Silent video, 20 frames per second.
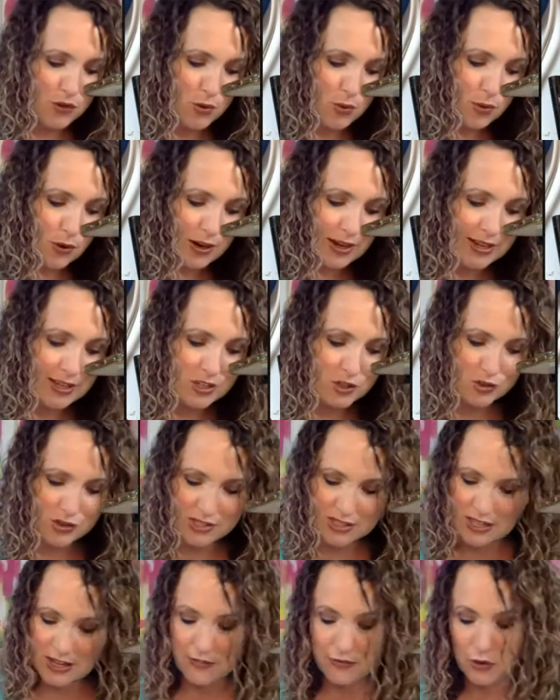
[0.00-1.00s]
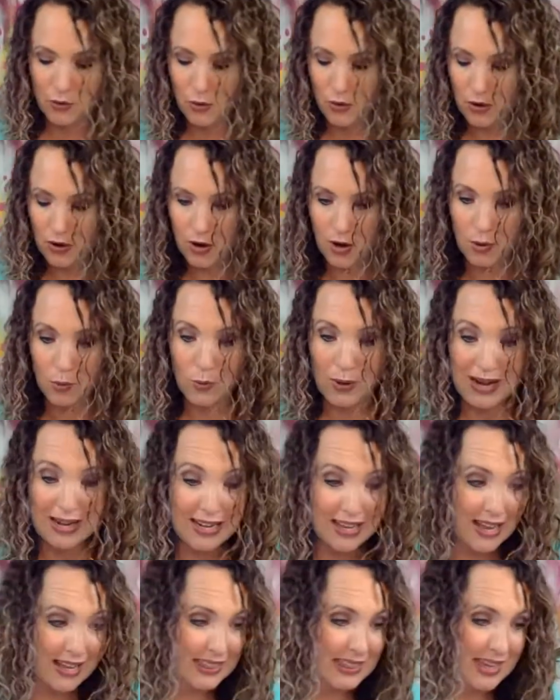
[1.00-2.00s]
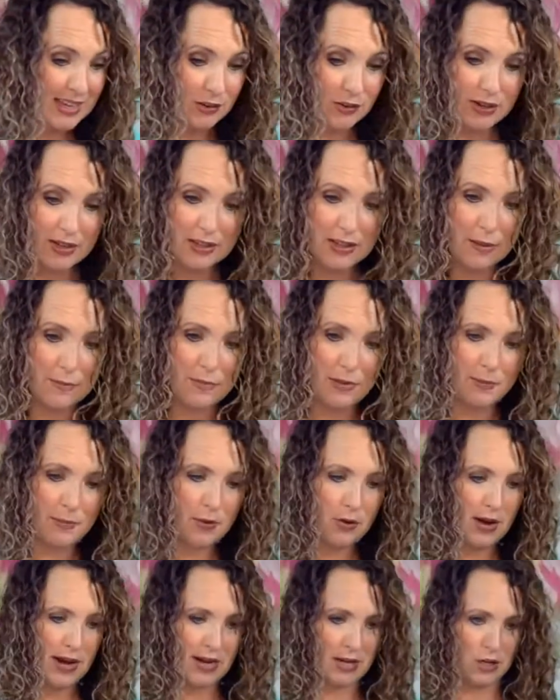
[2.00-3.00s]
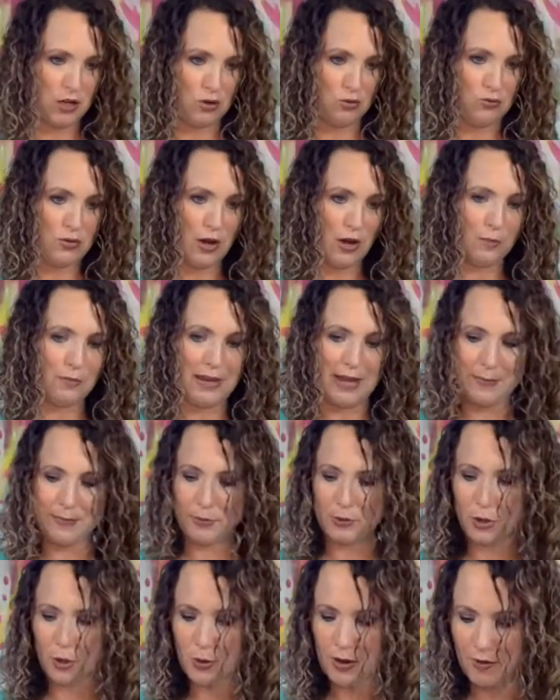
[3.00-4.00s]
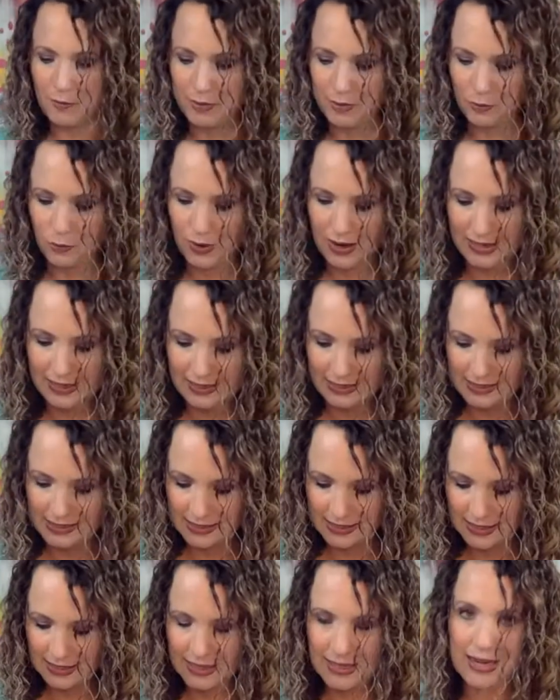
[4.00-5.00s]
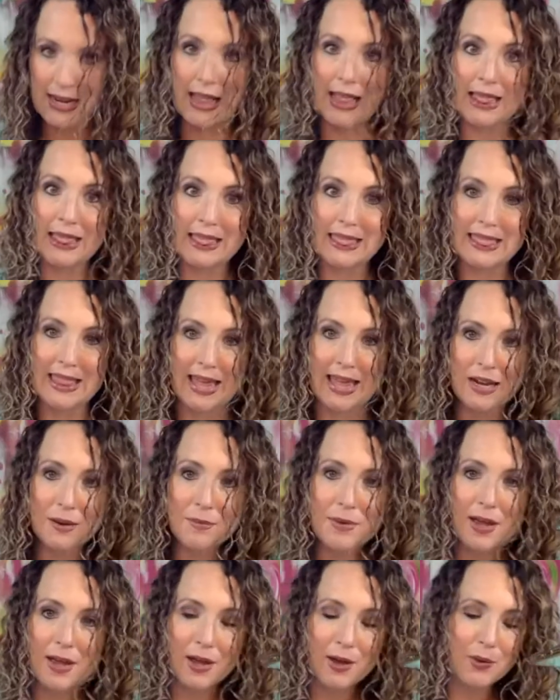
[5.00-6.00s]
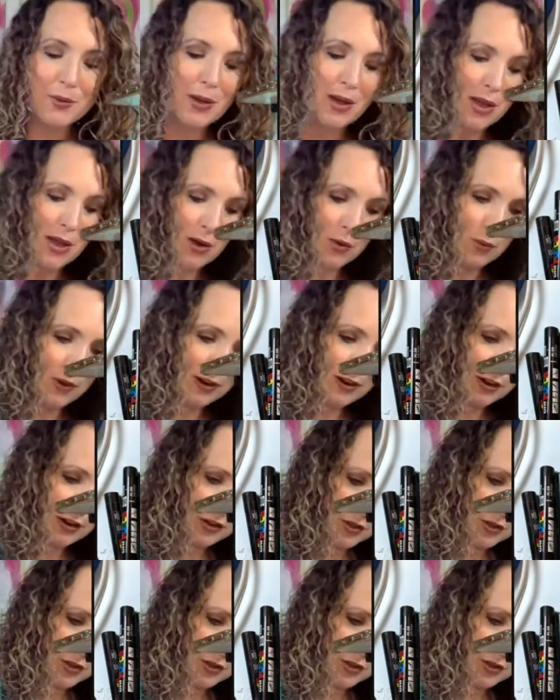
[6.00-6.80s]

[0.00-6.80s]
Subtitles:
you are interested, if you are already a lettering club member and you know people who have been waiting to get in, let them know. We are